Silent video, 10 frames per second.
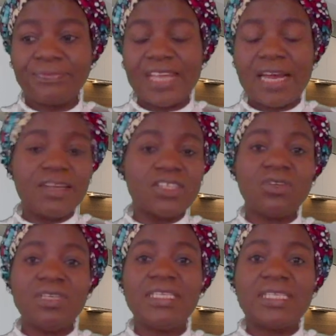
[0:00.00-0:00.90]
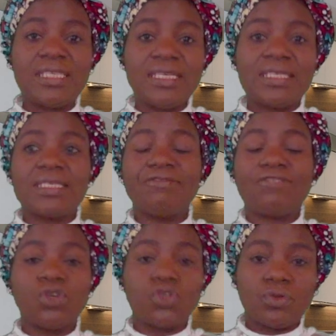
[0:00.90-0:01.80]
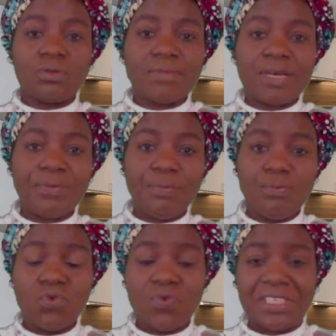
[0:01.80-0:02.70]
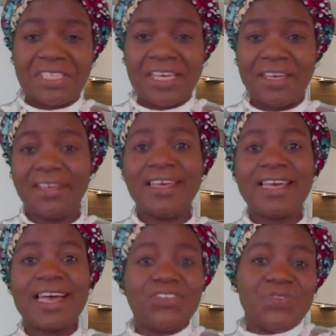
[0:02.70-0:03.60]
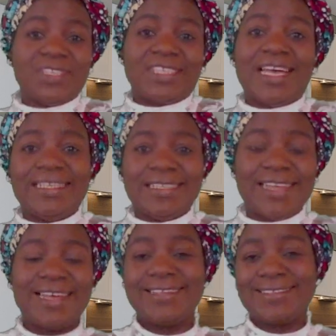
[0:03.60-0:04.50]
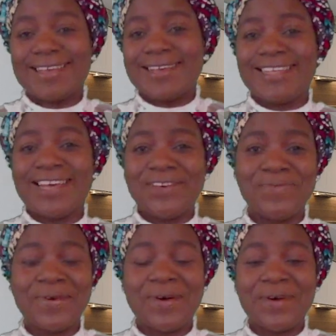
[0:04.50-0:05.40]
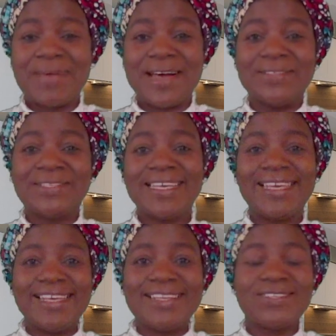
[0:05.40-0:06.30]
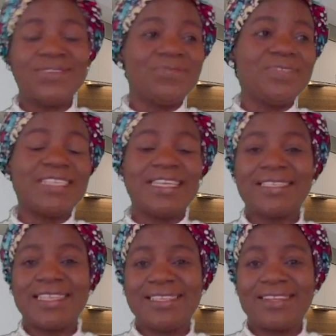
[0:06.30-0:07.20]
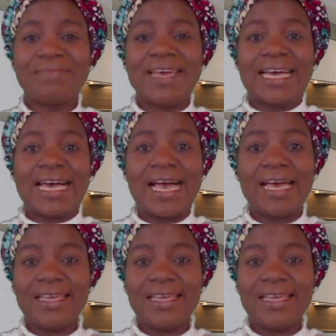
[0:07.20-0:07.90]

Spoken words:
There is no deceit in photo. My people will say, as you stand, that's how you will come out. So you will say, this is not my car.